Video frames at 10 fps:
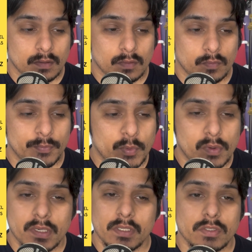We've been
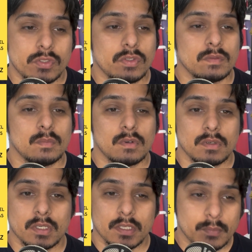wanting to do
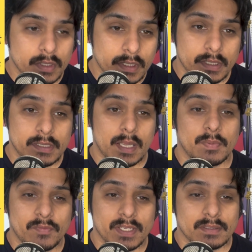more community type
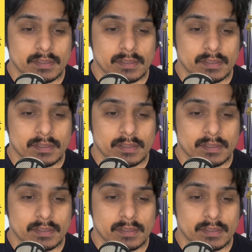events.